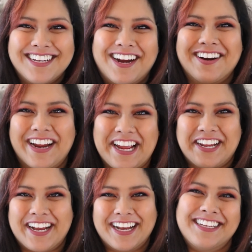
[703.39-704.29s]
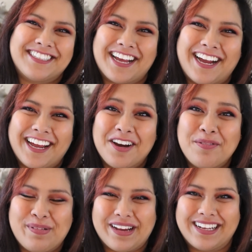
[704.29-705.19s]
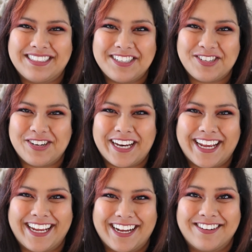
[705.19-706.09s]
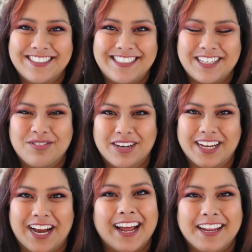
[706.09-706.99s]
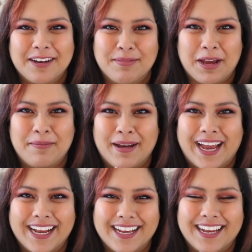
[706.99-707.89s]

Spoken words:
Alright, you guys, I hope you guys enjoyed hanging out and seeing what I got in my bag,